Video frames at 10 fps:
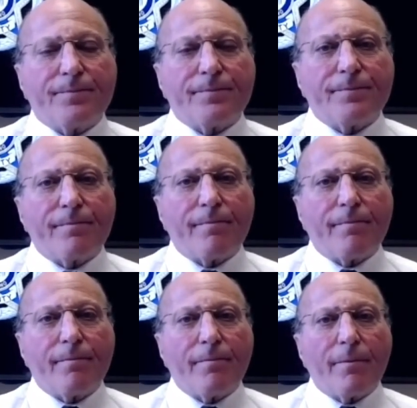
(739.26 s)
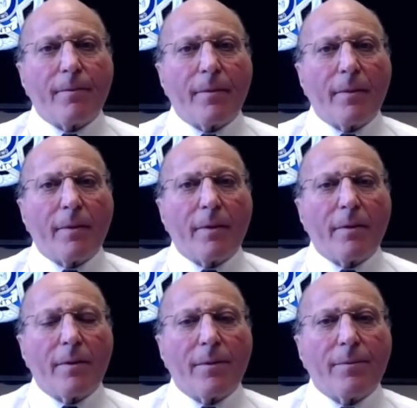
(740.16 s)

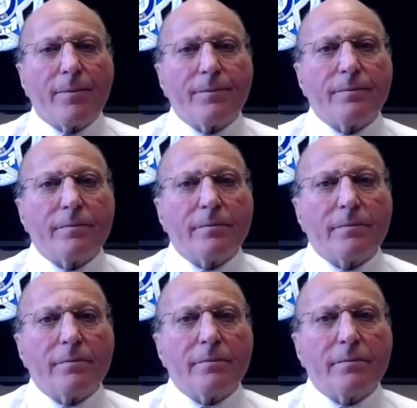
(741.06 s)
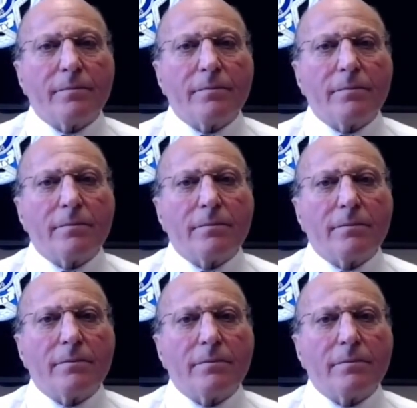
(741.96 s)

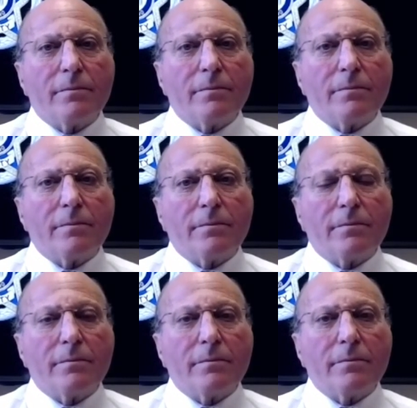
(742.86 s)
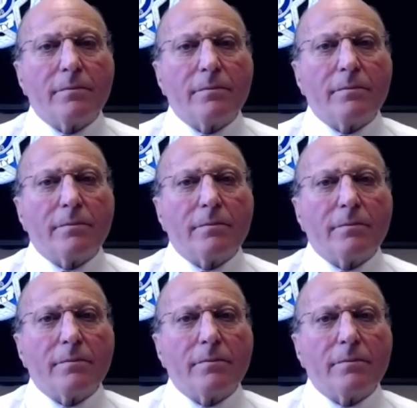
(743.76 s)

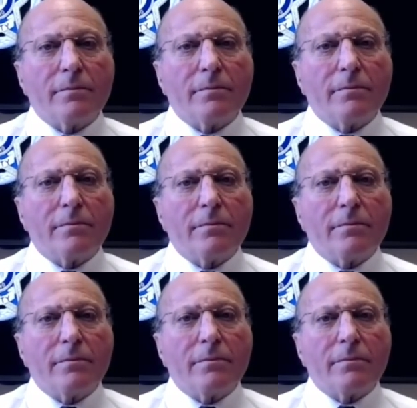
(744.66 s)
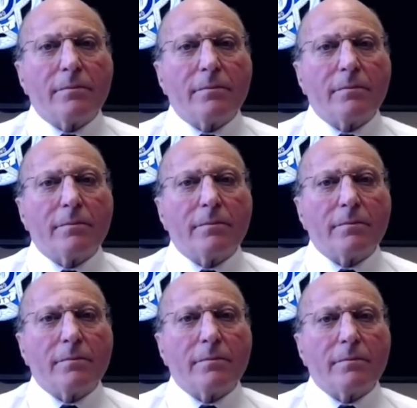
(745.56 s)

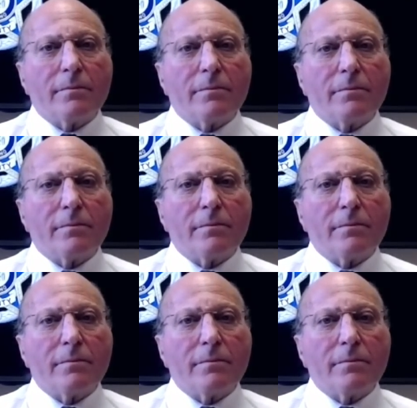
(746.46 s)
Nothing is said.